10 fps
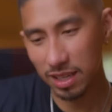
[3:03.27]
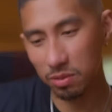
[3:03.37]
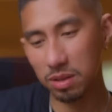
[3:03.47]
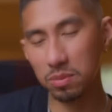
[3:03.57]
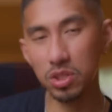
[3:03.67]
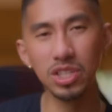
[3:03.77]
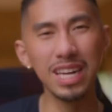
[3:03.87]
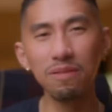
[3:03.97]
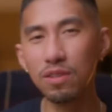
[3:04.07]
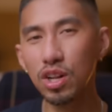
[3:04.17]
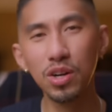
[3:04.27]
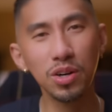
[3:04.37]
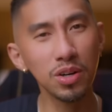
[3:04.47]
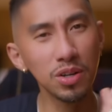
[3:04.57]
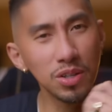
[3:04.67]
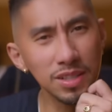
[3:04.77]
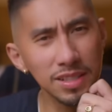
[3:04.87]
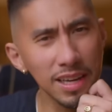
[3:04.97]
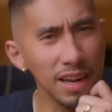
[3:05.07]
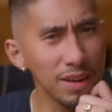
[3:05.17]
here with the Magician, I've learned,
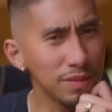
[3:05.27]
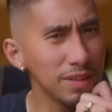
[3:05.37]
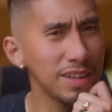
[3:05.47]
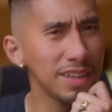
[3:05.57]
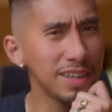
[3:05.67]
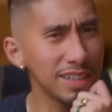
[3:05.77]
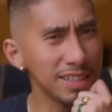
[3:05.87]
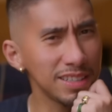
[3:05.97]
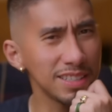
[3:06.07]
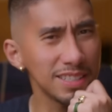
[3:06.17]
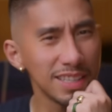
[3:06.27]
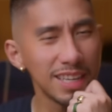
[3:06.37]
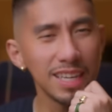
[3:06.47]
Sal, I've learned.